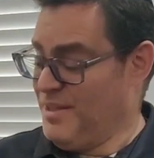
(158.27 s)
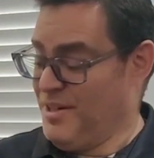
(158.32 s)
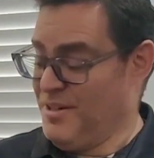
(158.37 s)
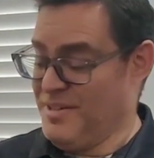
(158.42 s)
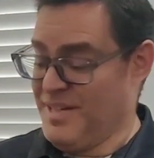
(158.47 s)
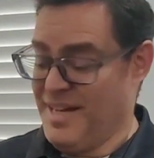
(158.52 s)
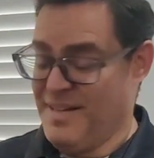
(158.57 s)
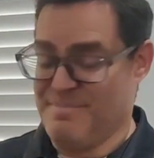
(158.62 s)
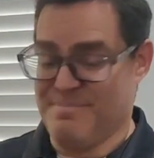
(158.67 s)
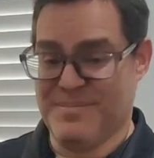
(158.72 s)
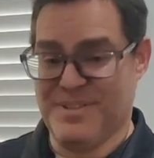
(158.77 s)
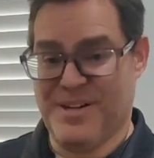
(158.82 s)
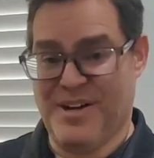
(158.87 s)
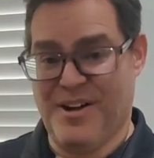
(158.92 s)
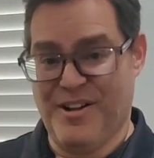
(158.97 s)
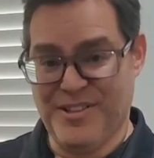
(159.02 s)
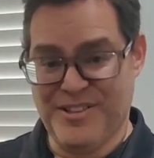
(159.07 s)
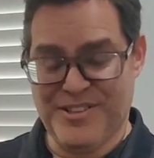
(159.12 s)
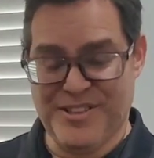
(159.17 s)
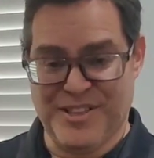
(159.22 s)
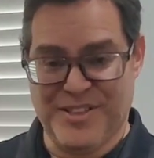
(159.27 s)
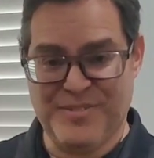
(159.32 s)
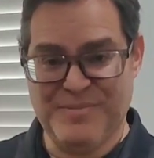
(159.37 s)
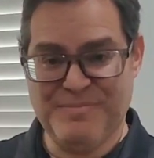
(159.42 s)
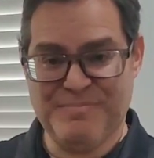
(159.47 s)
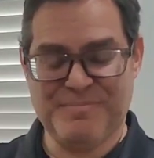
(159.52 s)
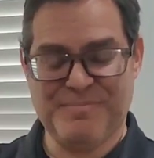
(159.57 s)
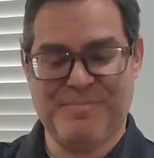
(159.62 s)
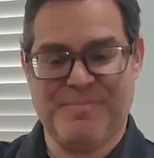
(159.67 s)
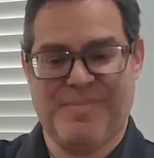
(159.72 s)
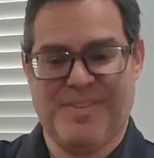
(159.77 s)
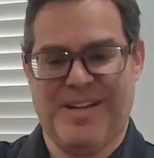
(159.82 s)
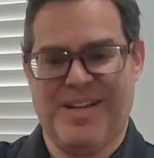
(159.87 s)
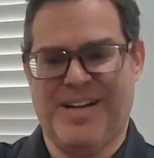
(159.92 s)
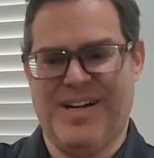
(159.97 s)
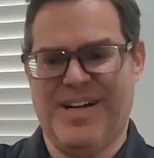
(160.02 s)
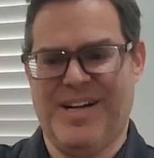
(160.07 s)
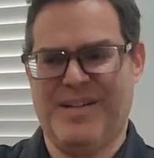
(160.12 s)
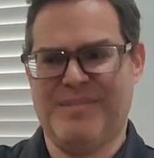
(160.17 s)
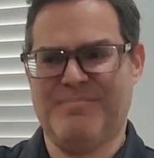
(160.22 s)
Okay, also,
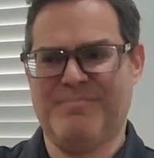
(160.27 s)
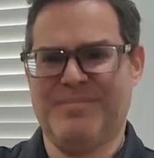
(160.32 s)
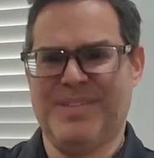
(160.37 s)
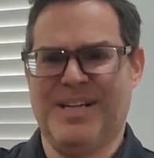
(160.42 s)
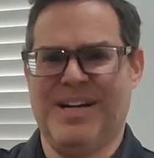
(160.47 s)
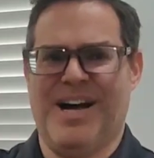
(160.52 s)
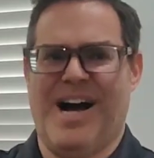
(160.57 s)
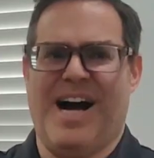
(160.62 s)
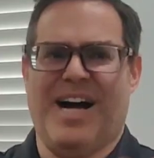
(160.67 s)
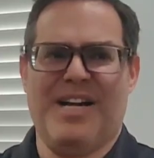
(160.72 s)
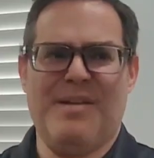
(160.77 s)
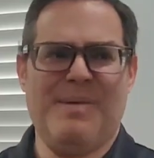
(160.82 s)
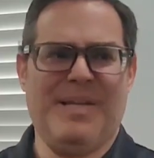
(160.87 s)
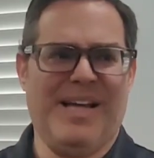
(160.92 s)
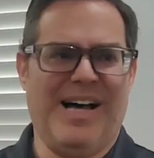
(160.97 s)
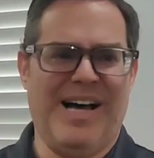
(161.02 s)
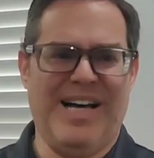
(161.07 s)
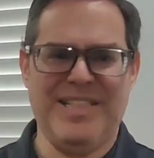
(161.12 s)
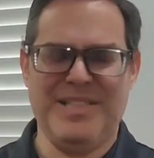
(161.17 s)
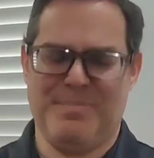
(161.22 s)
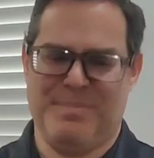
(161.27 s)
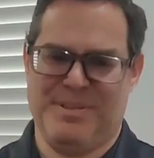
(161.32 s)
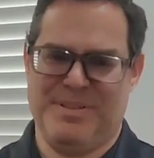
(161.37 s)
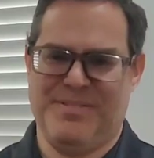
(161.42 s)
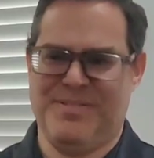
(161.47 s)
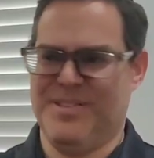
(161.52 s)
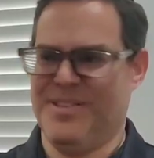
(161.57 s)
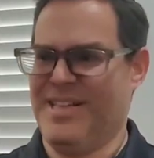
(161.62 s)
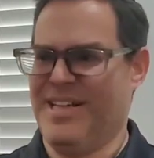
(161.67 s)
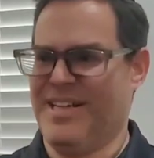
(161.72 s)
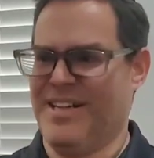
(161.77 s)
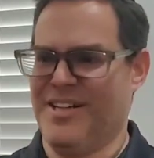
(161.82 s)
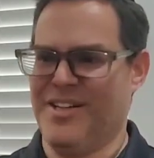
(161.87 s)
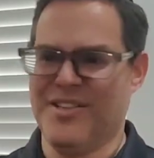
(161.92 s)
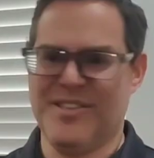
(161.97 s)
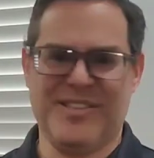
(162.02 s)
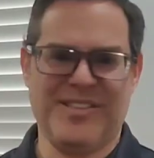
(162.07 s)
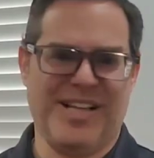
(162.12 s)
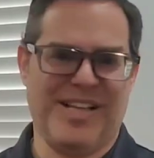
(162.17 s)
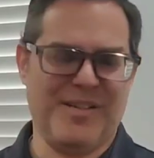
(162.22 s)
I'm going to be in the hospital for like a
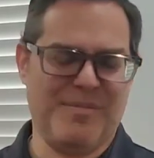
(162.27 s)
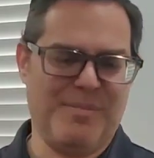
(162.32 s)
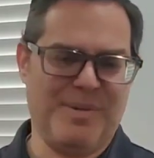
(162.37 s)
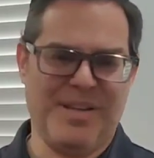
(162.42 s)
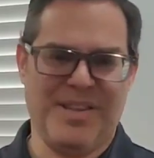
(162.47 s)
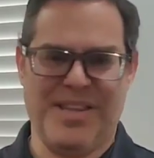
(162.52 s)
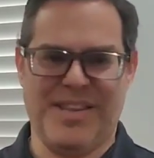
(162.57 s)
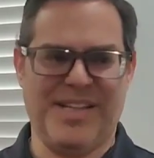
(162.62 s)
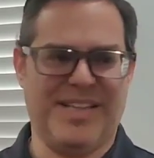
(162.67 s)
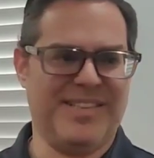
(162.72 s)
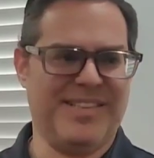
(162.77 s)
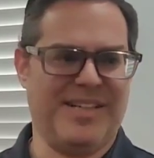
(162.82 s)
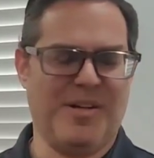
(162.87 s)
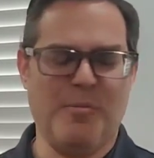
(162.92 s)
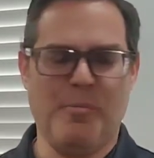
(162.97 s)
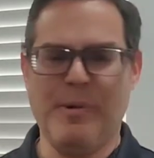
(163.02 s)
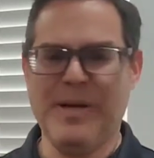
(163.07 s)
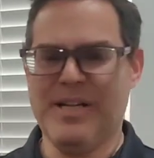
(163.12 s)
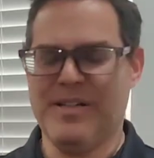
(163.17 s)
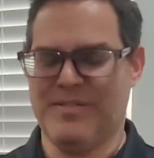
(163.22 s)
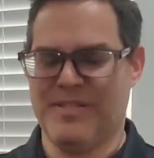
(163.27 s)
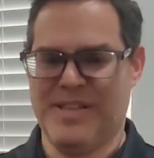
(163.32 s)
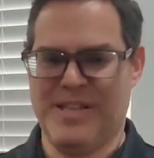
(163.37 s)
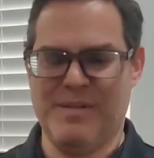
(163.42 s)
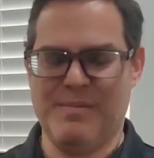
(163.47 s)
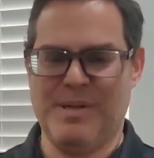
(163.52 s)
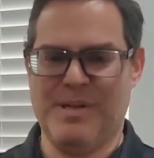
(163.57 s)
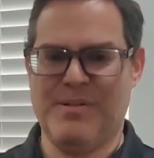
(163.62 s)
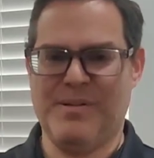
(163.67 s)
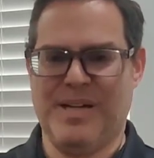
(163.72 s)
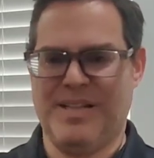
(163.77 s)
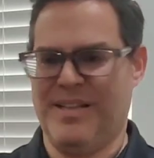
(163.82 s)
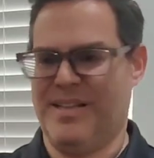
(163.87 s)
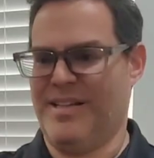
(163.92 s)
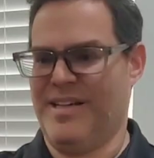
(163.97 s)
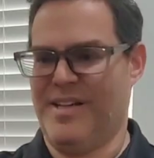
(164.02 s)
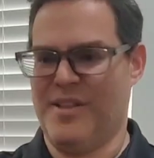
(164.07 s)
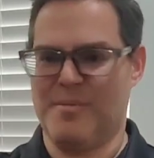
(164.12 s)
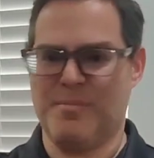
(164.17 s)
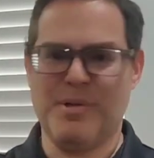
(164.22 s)
good solid month. I think it's like a week of chemo and then
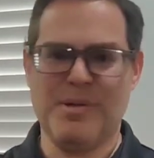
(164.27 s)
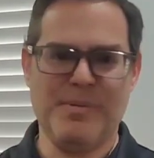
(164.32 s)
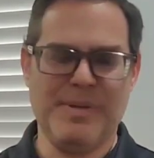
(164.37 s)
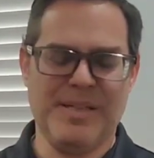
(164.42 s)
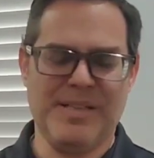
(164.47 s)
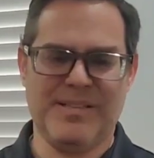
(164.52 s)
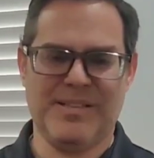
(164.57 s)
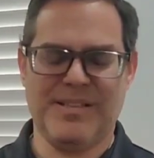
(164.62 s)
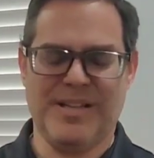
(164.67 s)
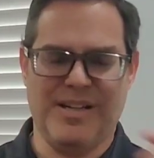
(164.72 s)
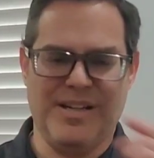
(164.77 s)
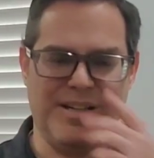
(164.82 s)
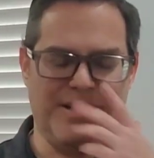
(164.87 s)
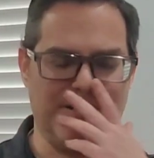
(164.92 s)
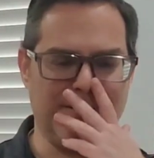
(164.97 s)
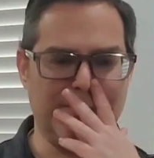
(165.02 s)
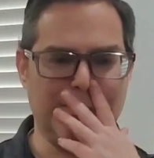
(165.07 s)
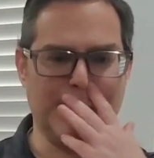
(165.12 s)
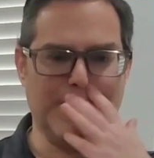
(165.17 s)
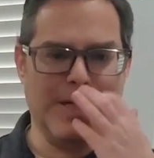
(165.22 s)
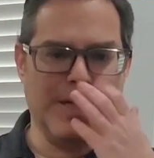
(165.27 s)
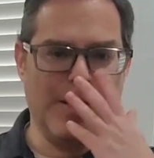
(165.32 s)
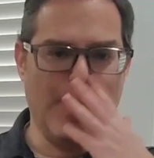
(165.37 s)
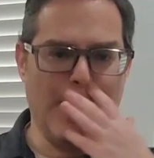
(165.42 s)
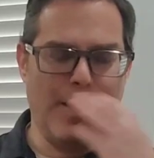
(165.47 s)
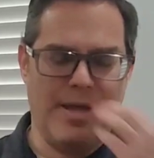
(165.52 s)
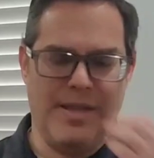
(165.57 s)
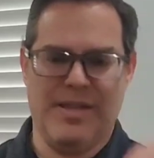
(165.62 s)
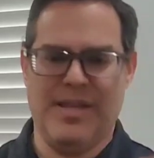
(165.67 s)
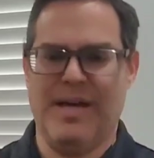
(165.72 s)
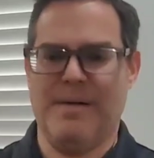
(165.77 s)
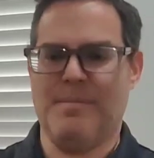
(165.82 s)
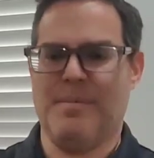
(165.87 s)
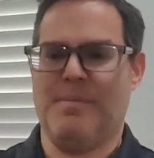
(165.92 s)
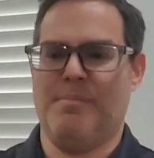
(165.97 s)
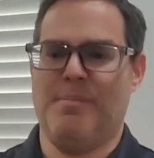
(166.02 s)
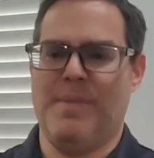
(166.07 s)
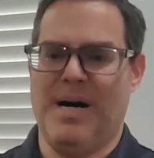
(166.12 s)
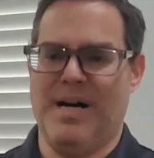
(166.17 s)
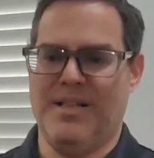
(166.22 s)
like 3 weeks of them
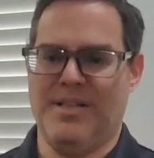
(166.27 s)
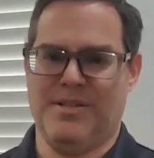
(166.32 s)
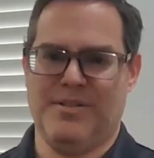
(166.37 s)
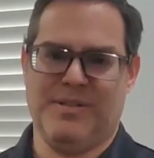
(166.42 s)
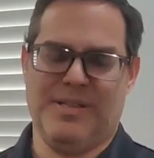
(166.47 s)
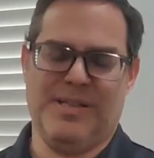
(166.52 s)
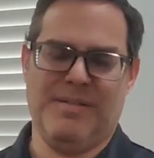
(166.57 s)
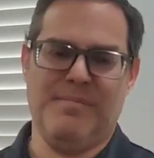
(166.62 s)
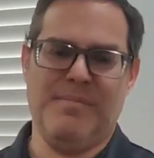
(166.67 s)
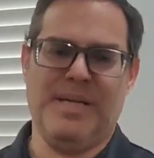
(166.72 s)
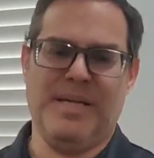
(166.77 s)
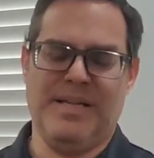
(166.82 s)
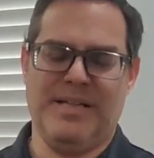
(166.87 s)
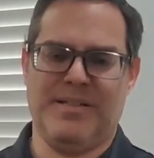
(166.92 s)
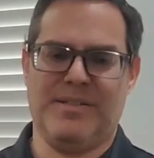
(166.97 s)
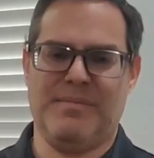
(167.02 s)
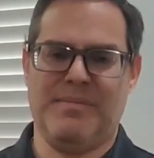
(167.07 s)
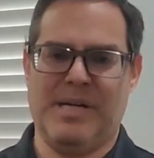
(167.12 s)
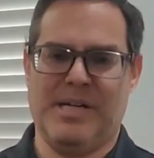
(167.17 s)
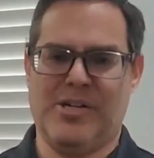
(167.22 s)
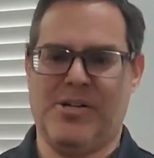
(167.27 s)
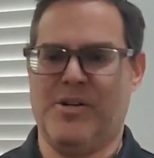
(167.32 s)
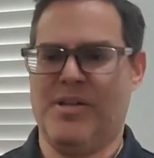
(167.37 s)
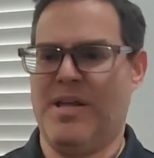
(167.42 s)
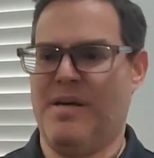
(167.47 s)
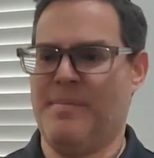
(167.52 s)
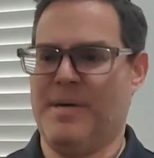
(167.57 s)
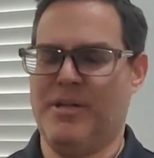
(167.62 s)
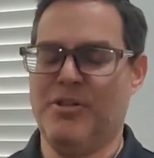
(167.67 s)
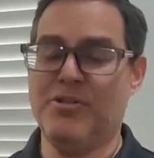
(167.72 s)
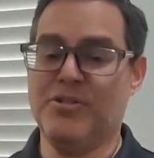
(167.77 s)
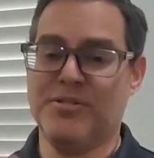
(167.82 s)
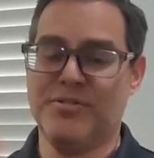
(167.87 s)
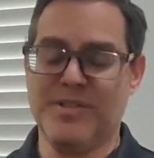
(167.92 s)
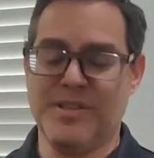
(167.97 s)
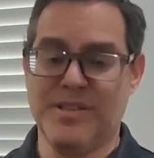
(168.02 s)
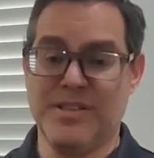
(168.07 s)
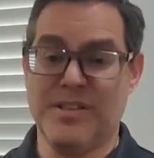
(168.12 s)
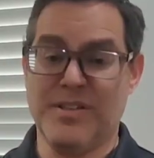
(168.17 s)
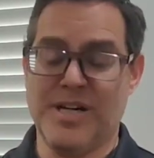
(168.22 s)
monitoring me to make sure that my
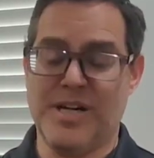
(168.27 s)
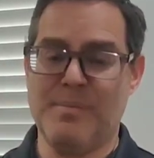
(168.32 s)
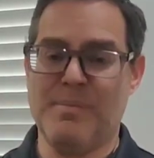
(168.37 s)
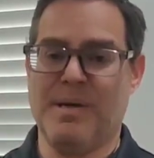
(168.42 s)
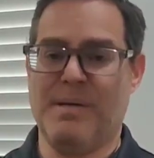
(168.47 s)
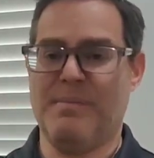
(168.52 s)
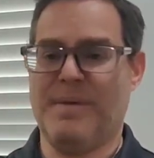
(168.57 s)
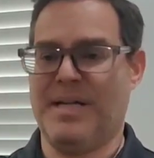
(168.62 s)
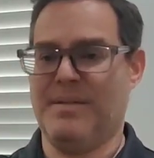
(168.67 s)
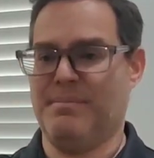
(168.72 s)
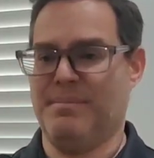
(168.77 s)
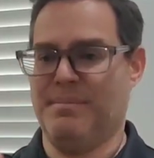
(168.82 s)
neutrophils are up and